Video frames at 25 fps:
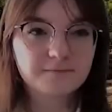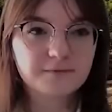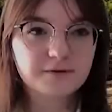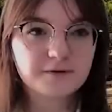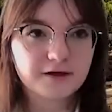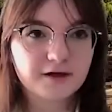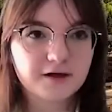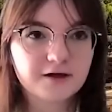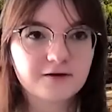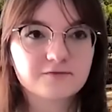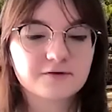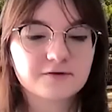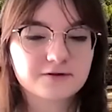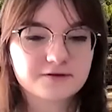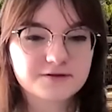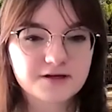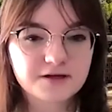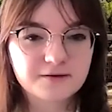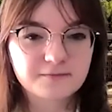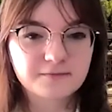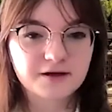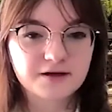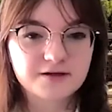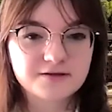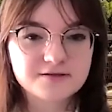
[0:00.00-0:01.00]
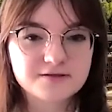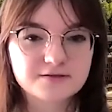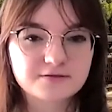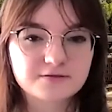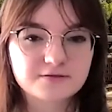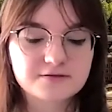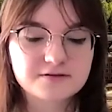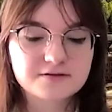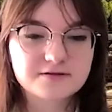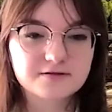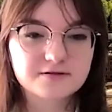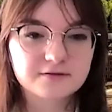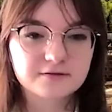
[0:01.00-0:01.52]
Being a full-time high school
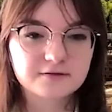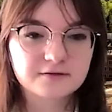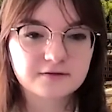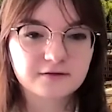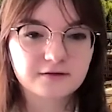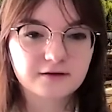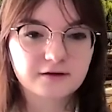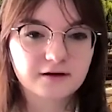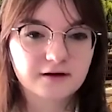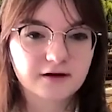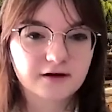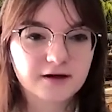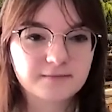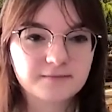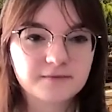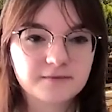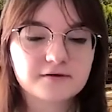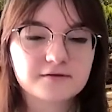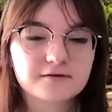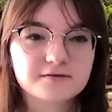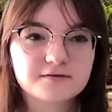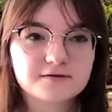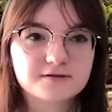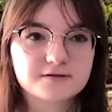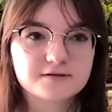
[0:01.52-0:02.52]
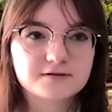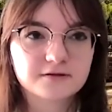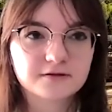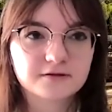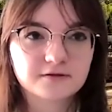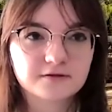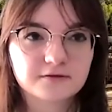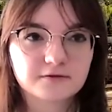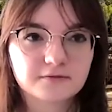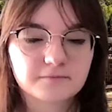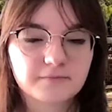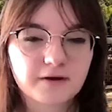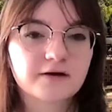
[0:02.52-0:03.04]
student, I'm used
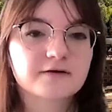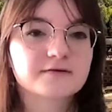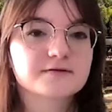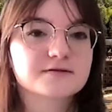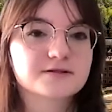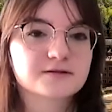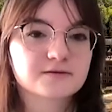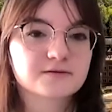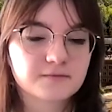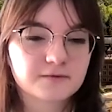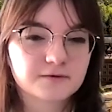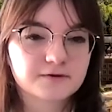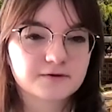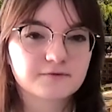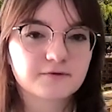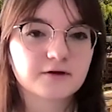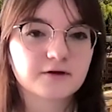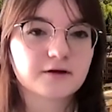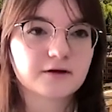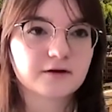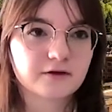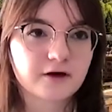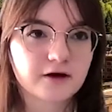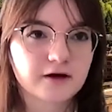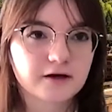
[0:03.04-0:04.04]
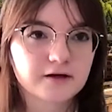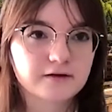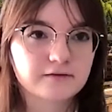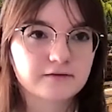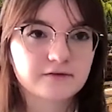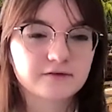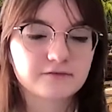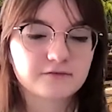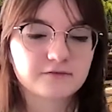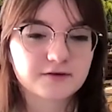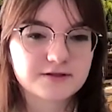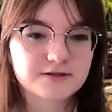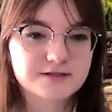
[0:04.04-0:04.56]
to bouncing between a lot of
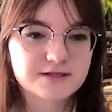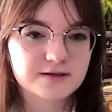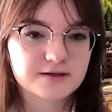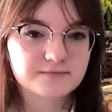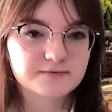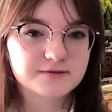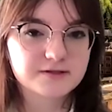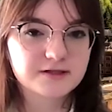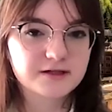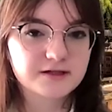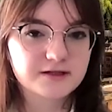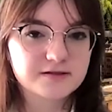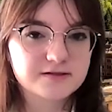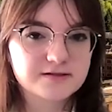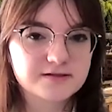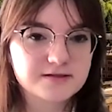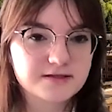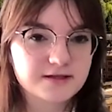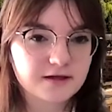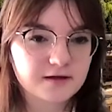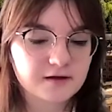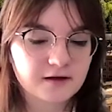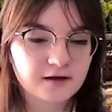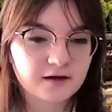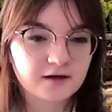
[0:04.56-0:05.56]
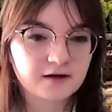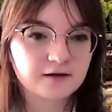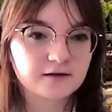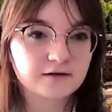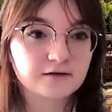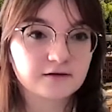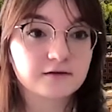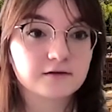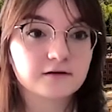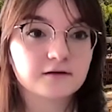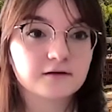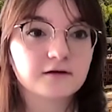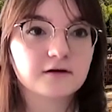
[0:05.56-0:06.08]
different subjects,
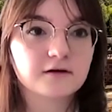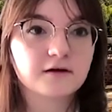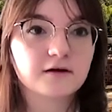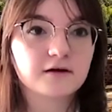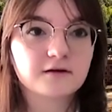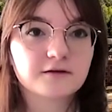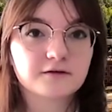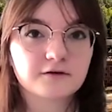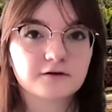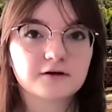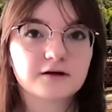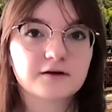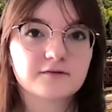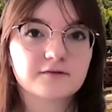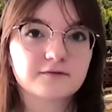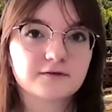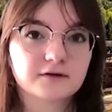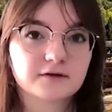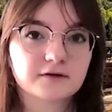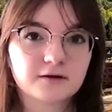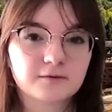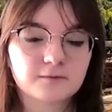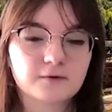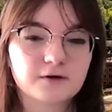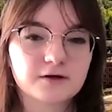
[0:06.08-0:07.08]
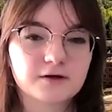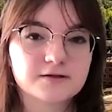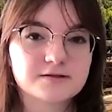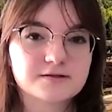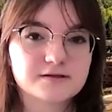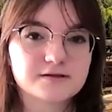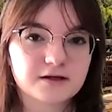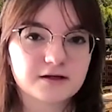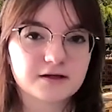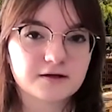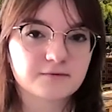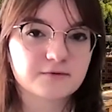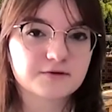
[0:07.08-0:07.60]
and there are definitely ones
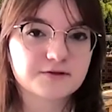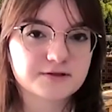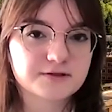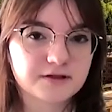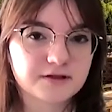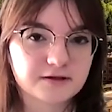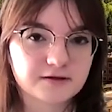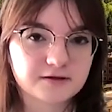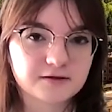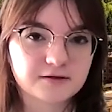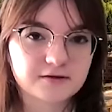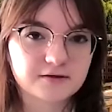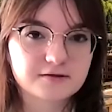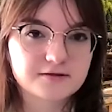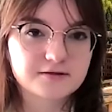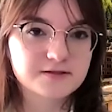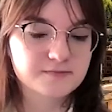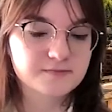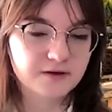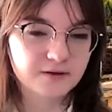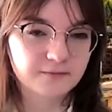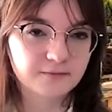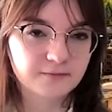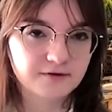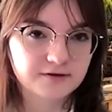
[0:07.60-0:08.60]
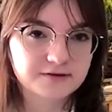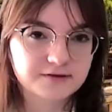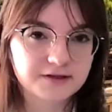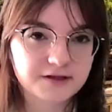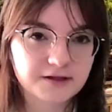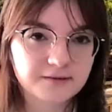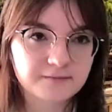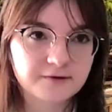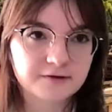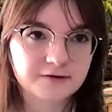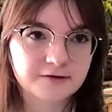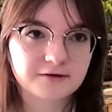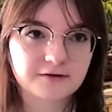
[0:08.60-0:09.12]
that I wish I could spend more
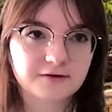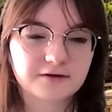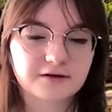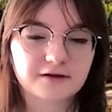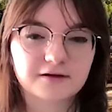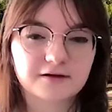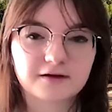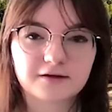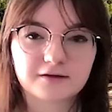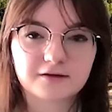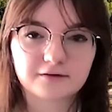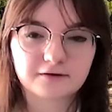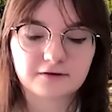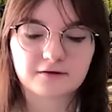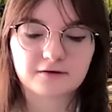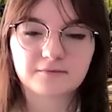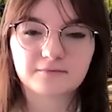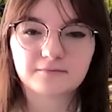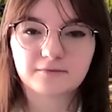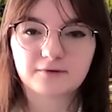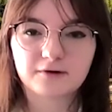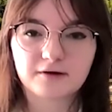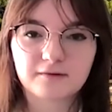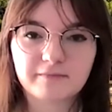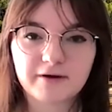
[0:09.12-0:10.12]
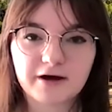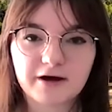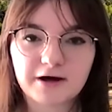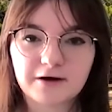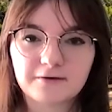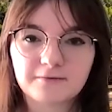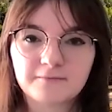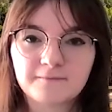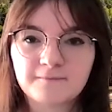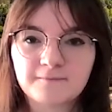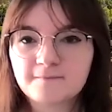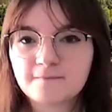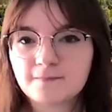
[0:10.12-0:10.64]
time on and like learn more
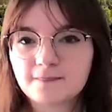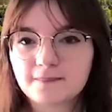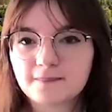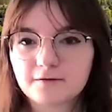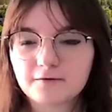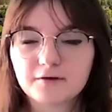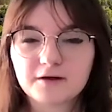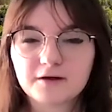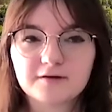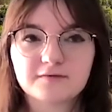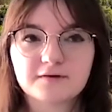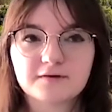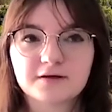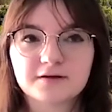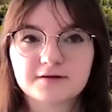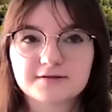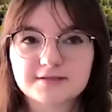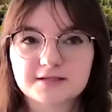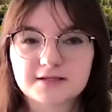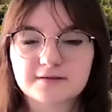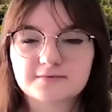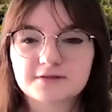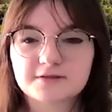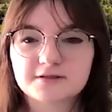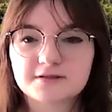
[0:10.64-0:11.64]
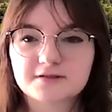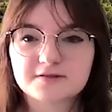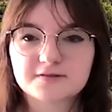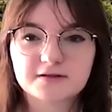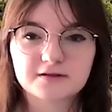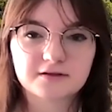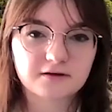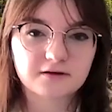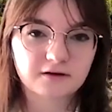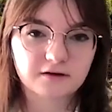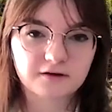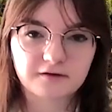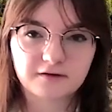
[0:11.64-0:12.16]
about, or even subjects
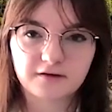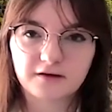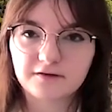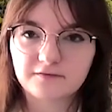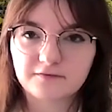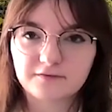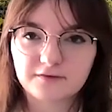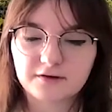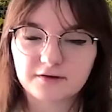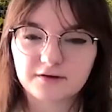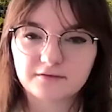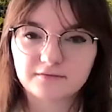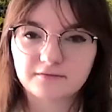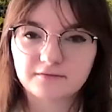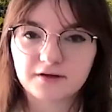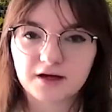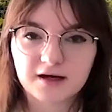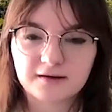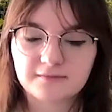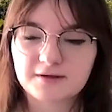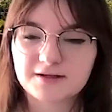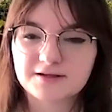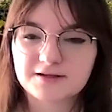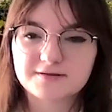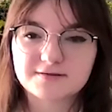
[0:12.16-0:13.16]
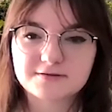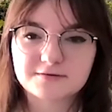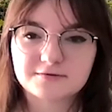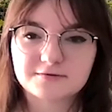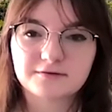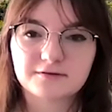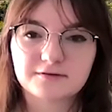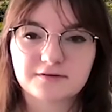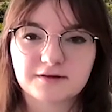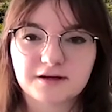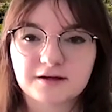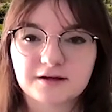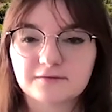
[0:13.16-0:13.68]
that aren't offered at my
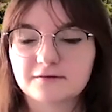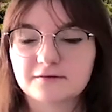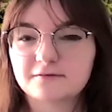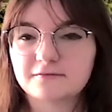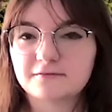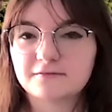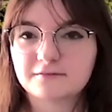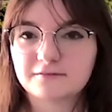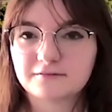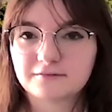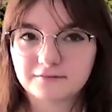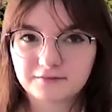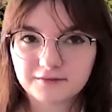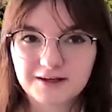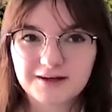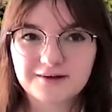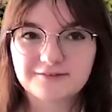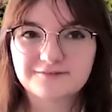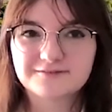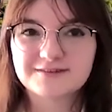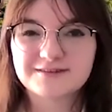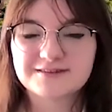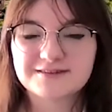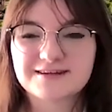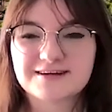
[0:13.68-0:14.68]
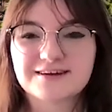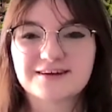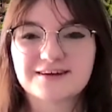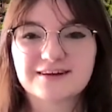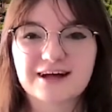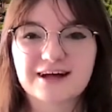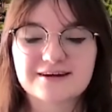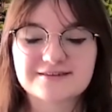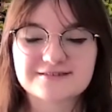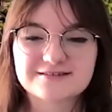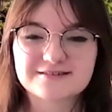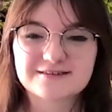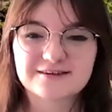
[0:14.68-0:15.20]
school that I would love to take
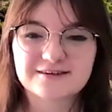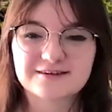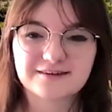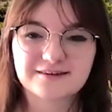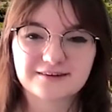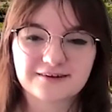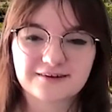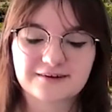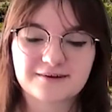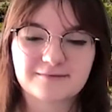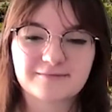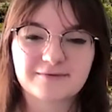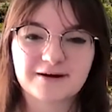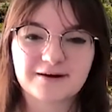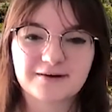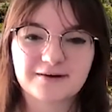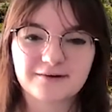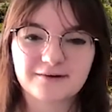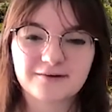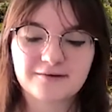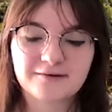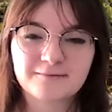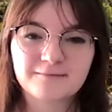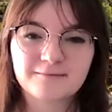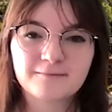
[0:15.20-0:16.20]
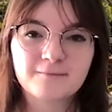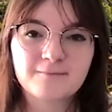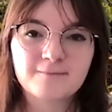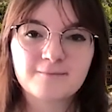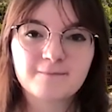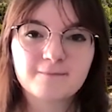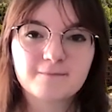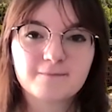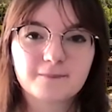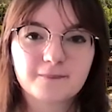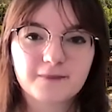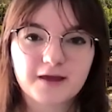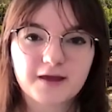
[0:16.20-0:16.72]
classes on and learn about.
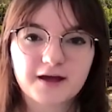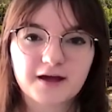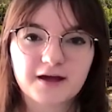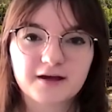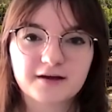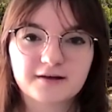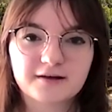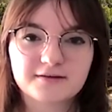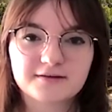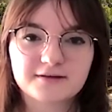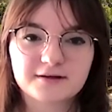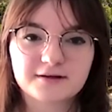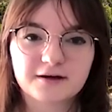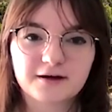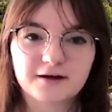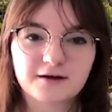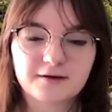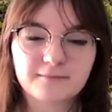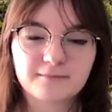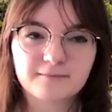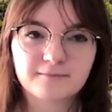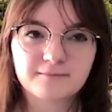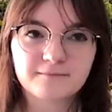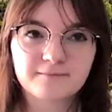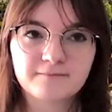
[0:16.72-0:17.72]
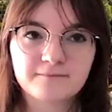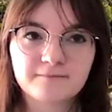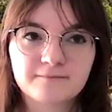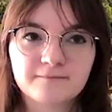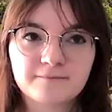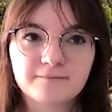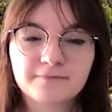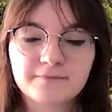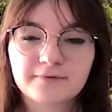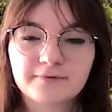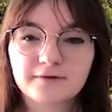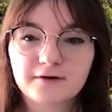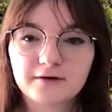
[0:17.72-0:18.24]
And um,
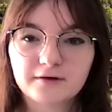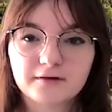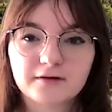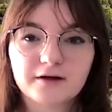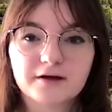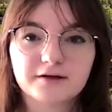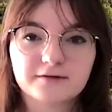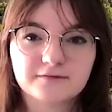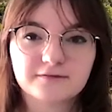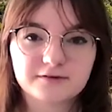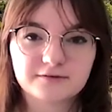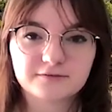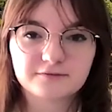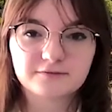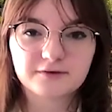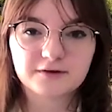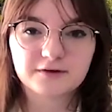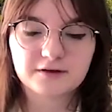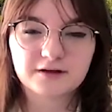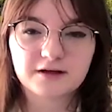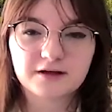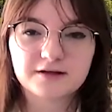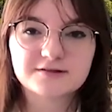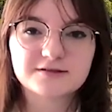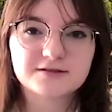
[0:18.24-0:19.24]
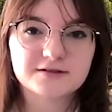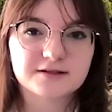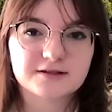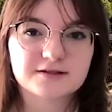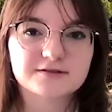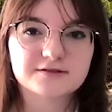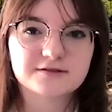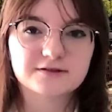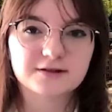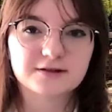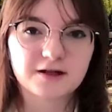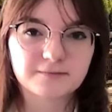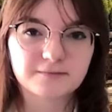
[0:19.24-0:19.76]
there are a lot of different
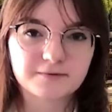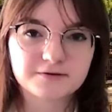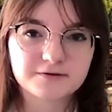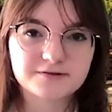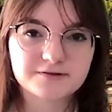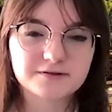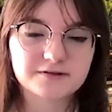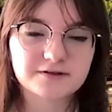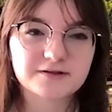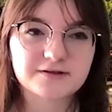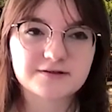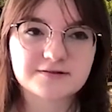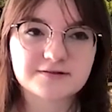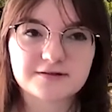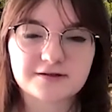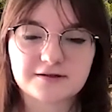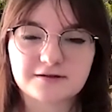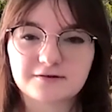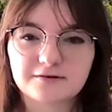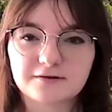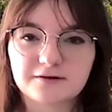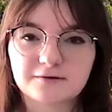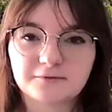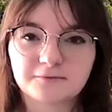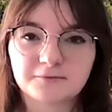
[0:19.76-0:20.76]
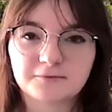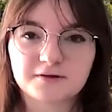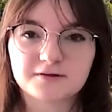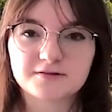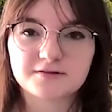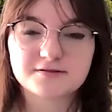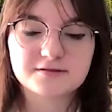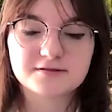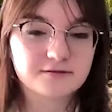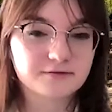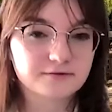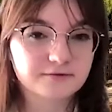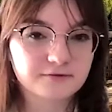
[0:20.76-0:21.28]
educational opportunities, including
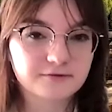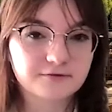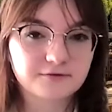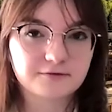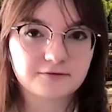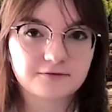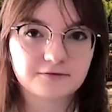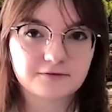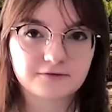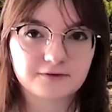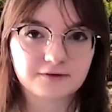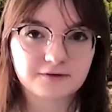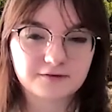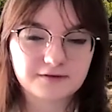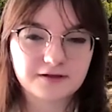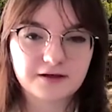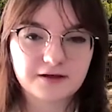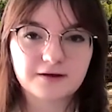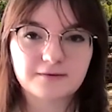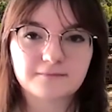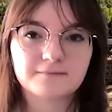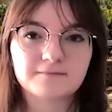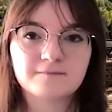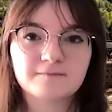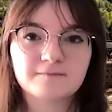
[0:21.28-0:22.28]
ones through U W.